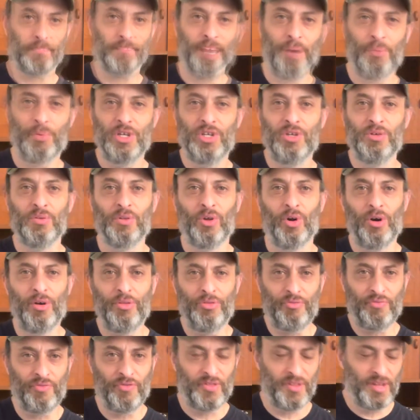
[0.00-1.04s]
And when you
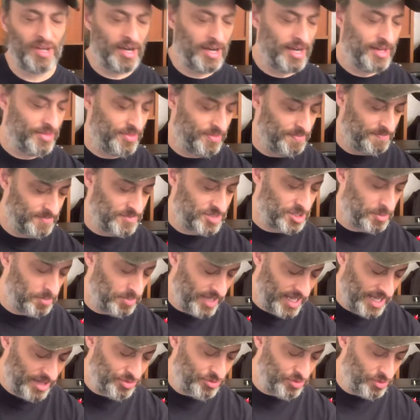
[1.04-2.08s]
learn to
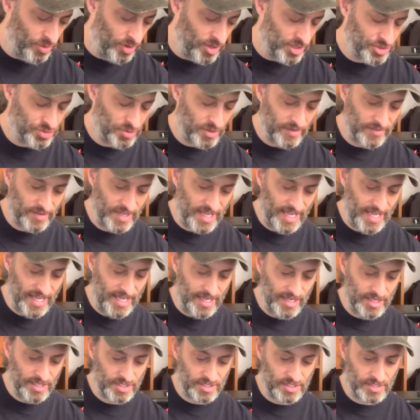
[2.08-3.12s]
play through all 12
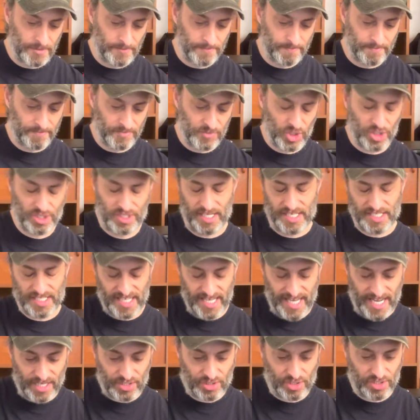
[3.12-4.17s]
keys, just as
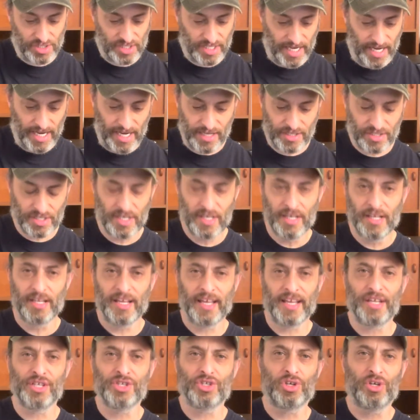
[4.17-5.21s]
an exercise,
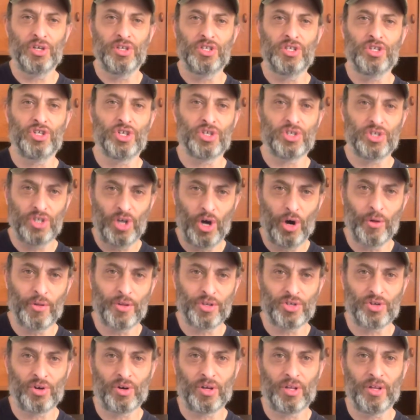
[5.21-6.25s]
like it's good to just know
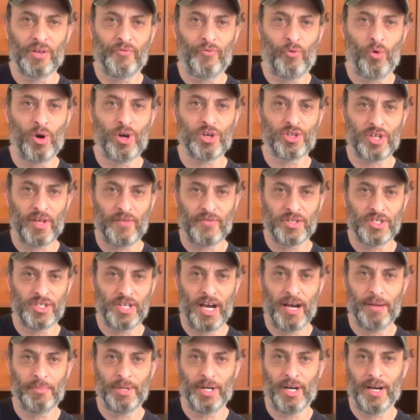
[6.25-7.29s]
the circle of fourths off the
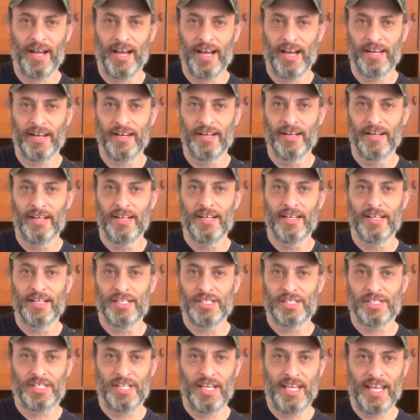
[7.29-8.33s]
top of your head.
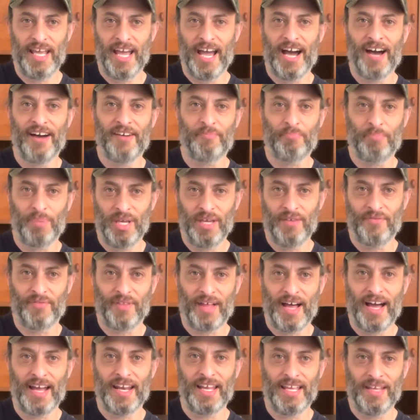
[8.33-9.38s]
C, F, B
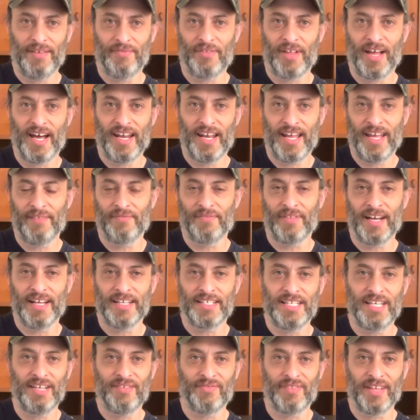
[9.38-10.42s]
flat, E flat, A
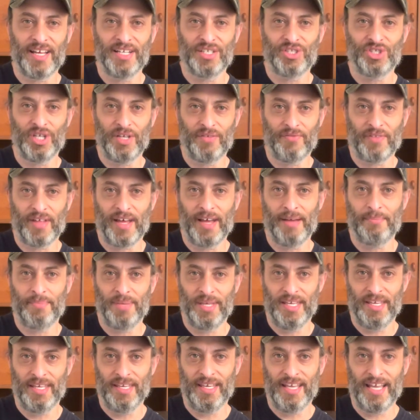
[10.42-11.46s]
flat, D flat, G flat,
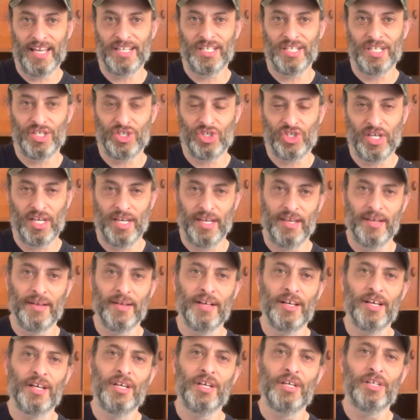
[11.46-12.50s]
B, E, A, D, G.
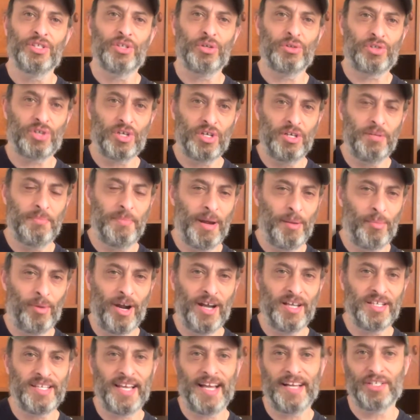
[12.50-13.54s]
So it's good to
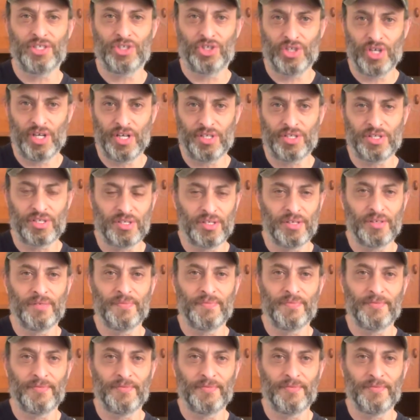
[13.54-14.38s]
memorize that just,